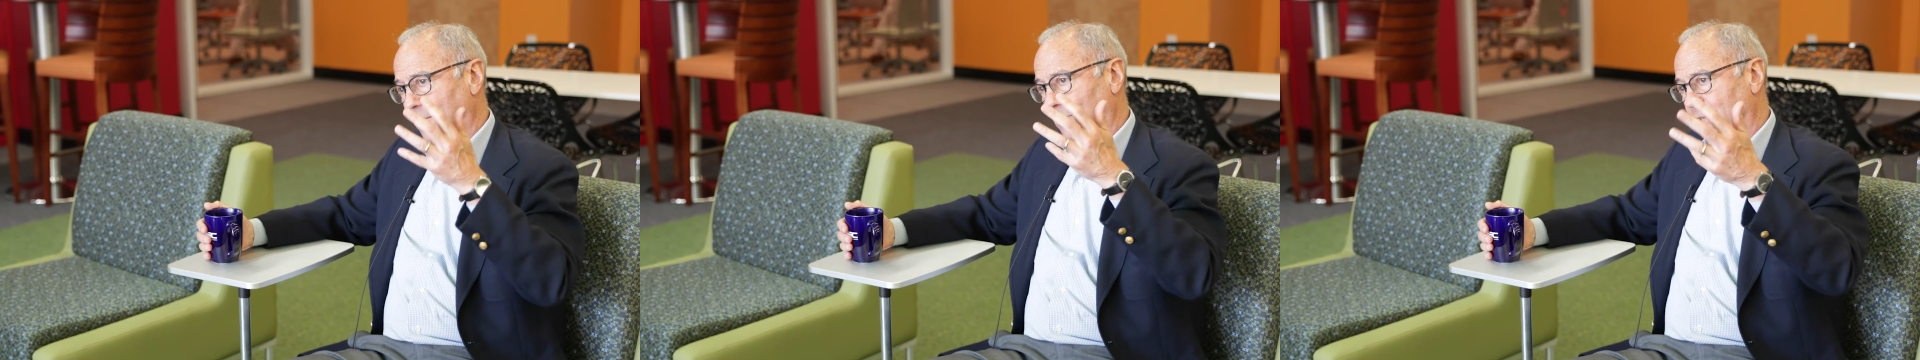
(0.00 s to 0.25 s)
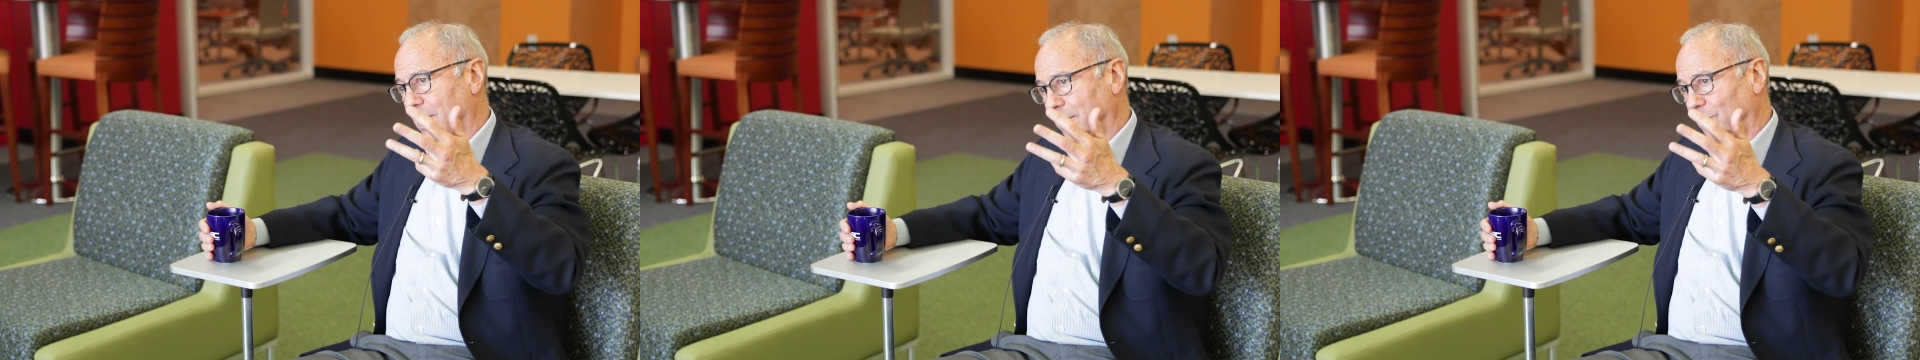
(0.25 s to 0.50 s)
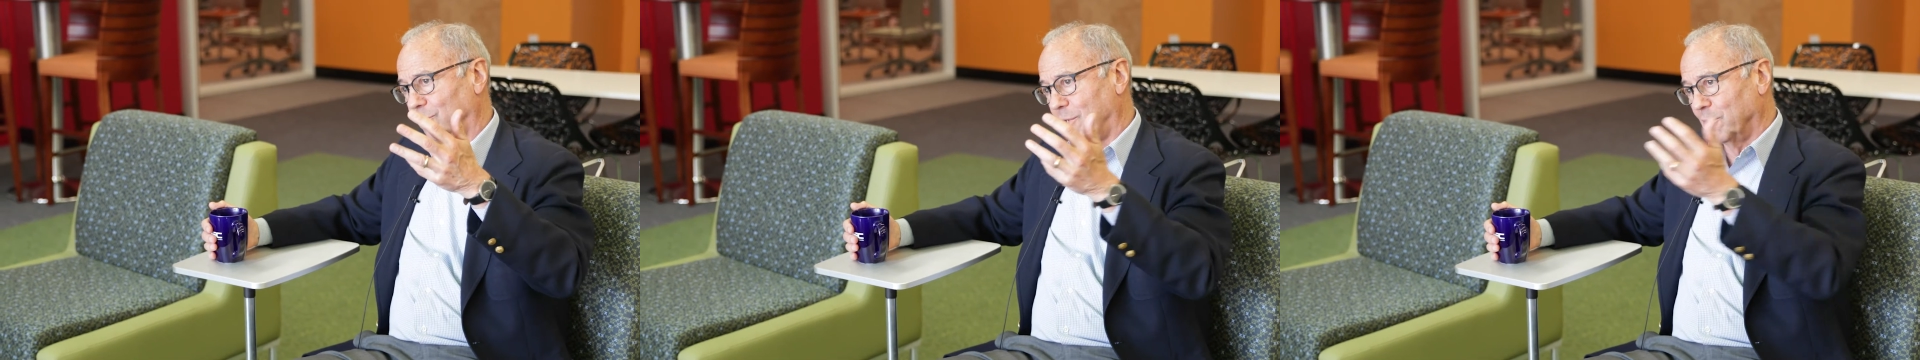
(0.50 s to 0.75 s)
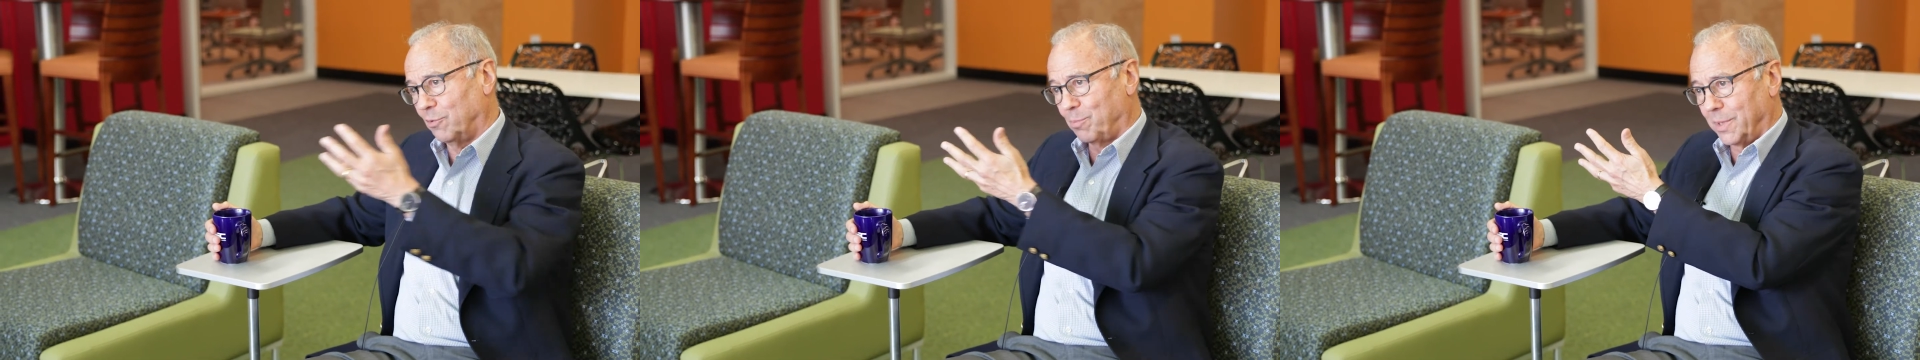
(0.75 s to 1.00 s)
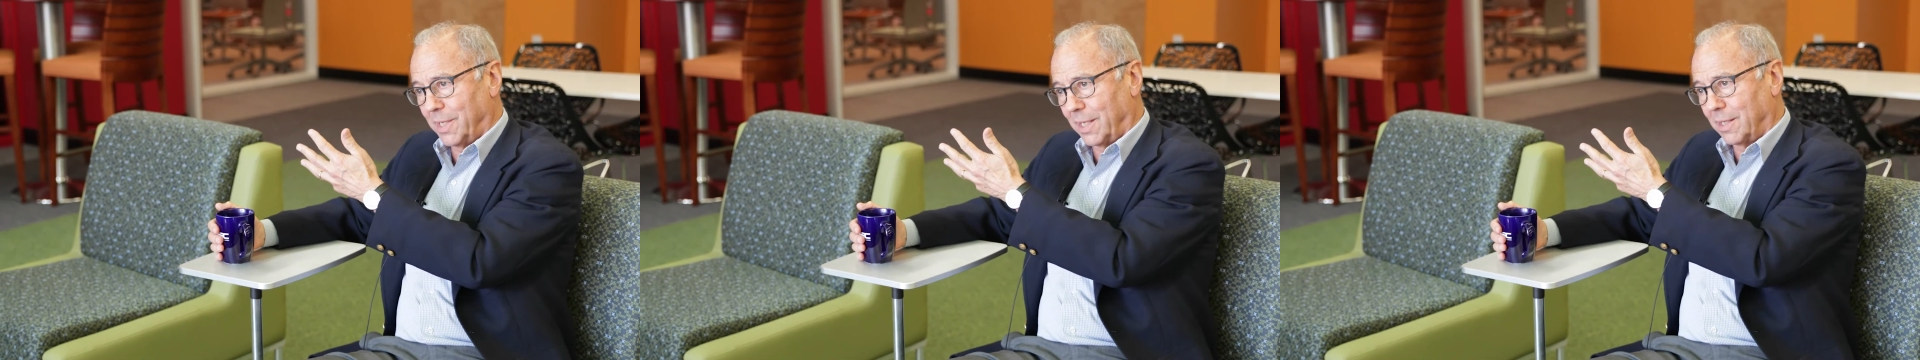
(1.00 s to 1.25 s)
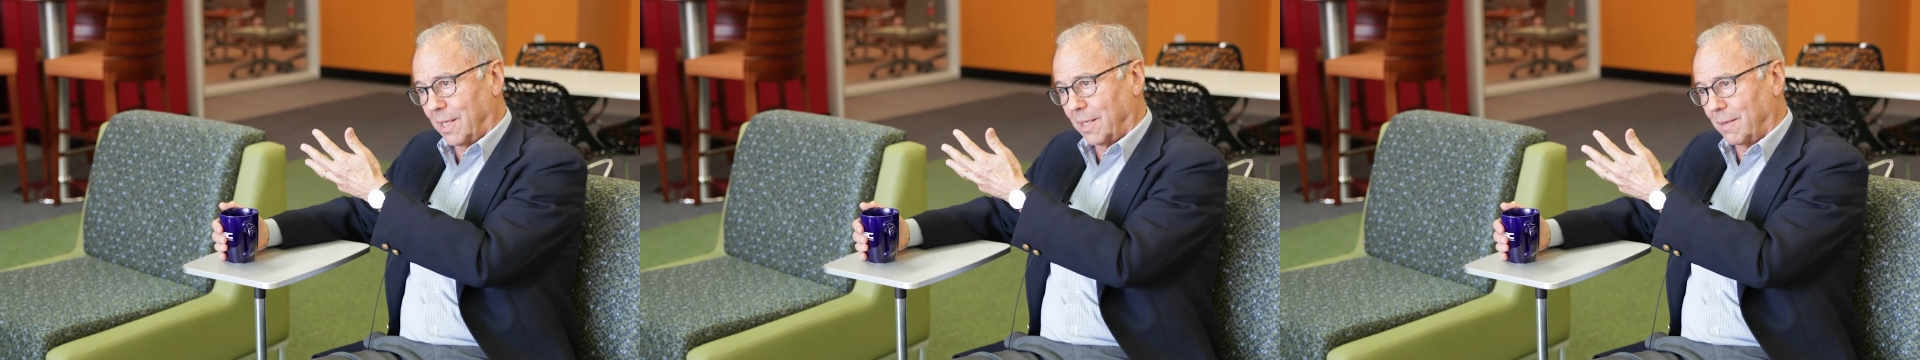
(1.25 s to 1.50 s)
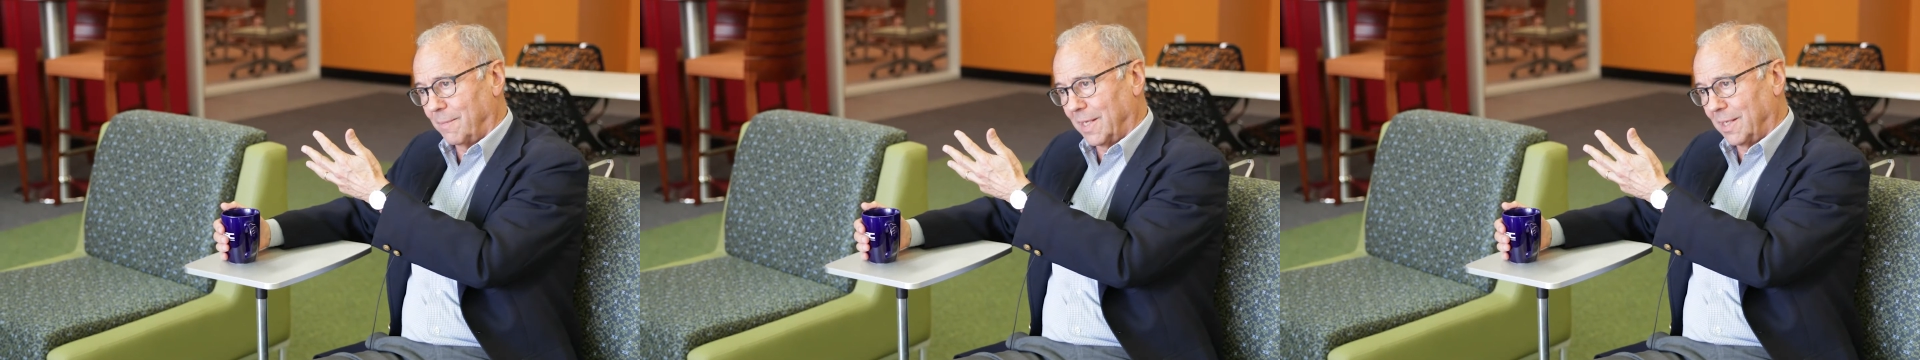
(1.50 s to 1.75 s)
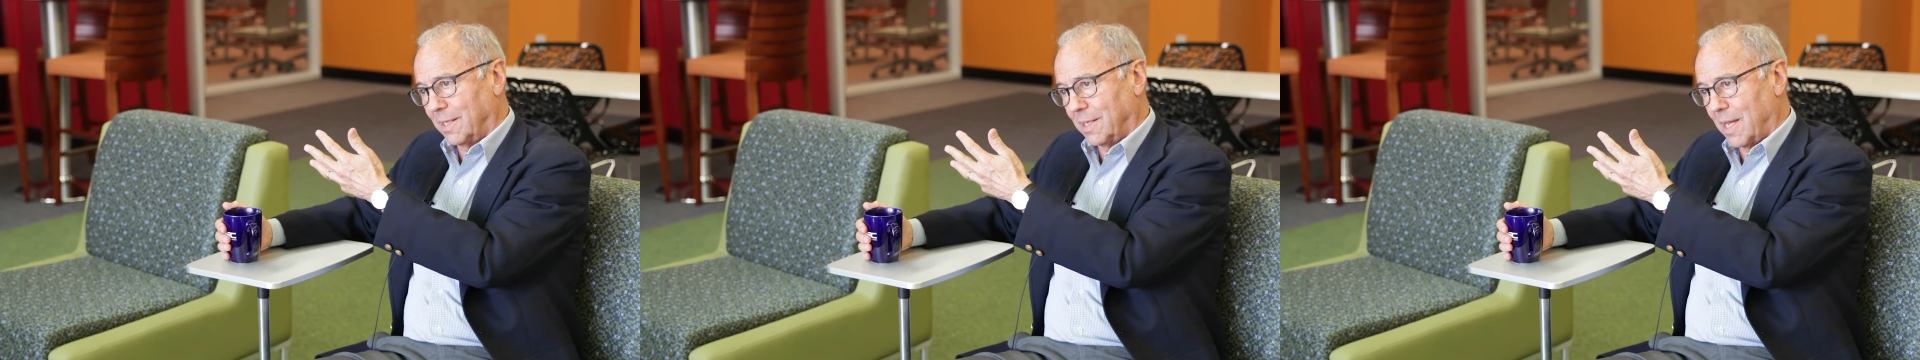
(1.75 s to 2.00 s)
these cognitive skills predict
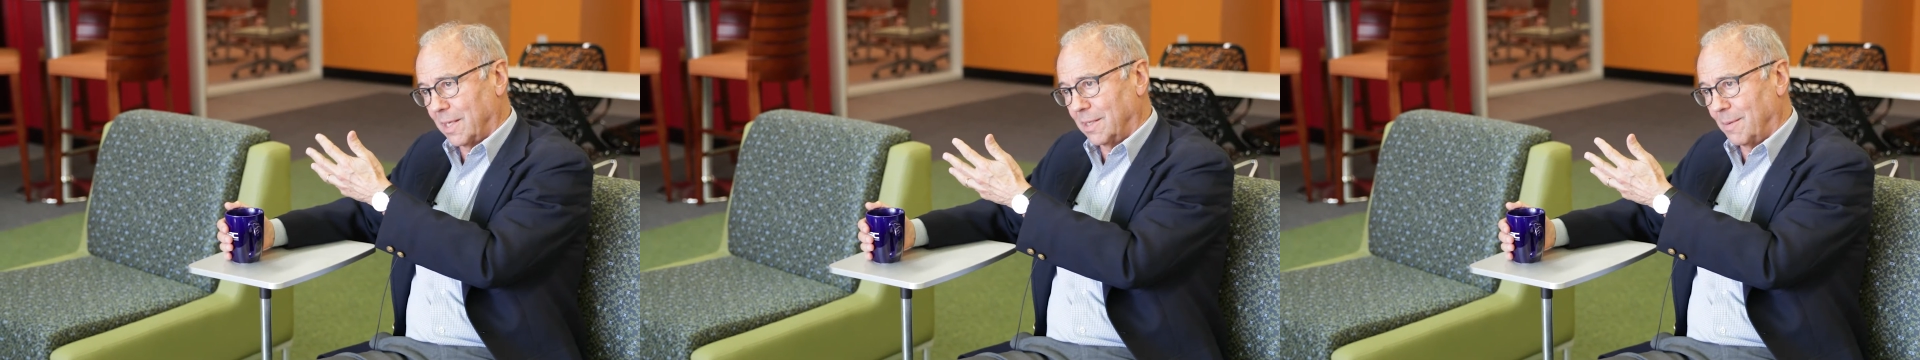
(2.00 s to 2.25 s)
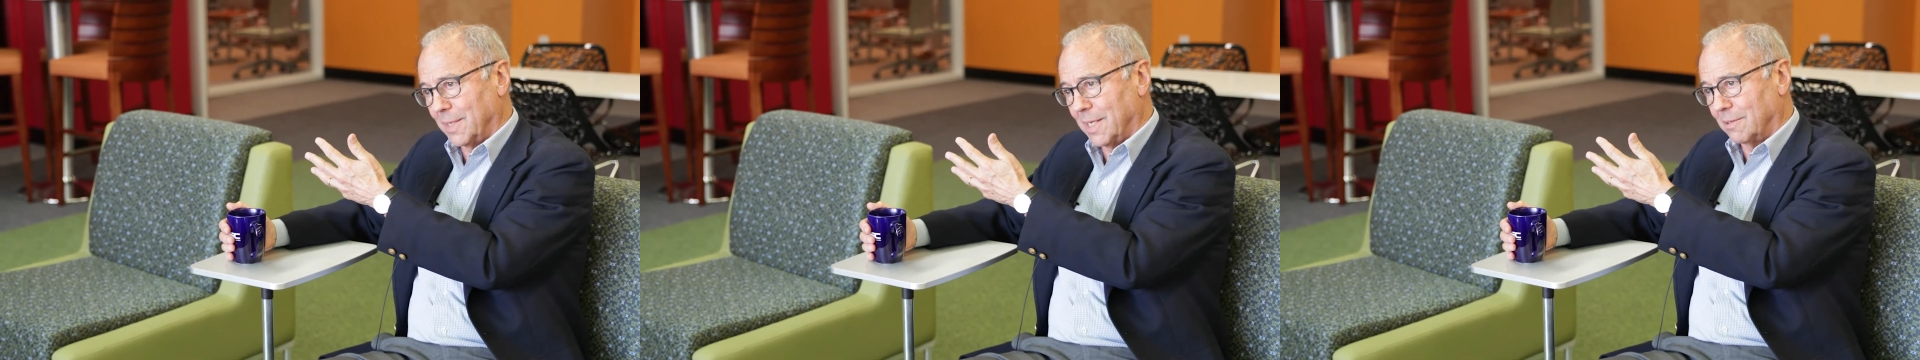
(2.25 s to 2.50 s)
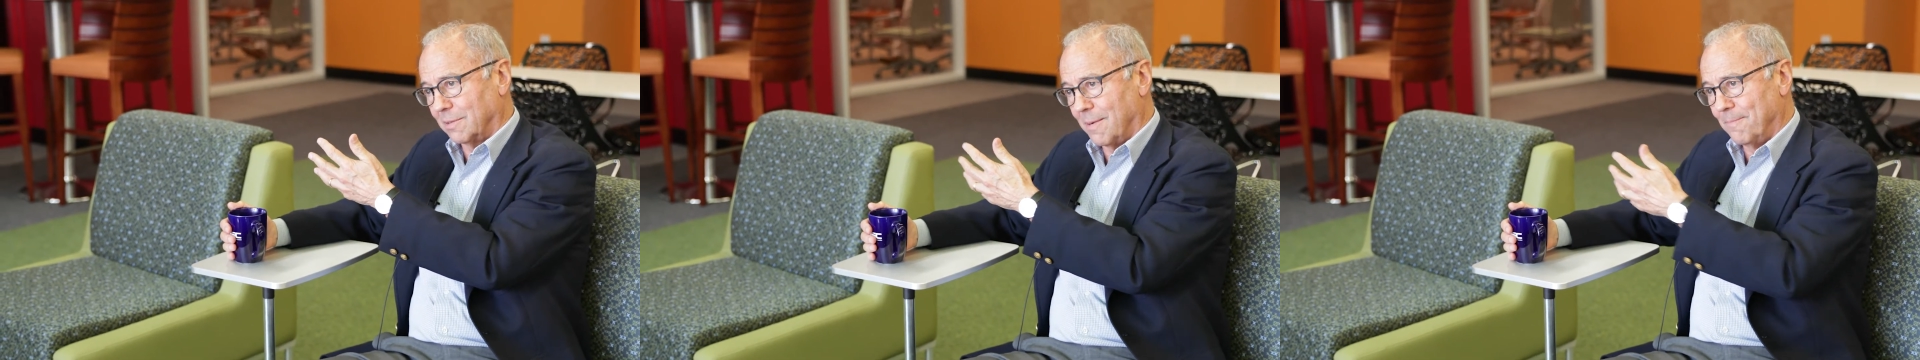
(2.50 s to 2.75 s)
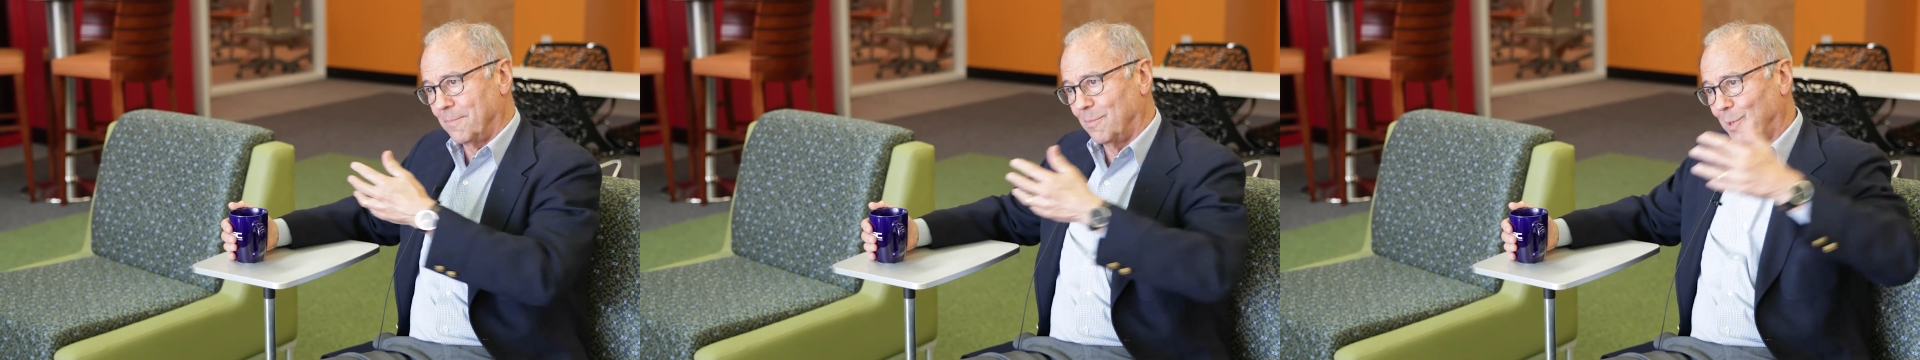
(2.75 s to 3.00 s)
academic, academic outcome.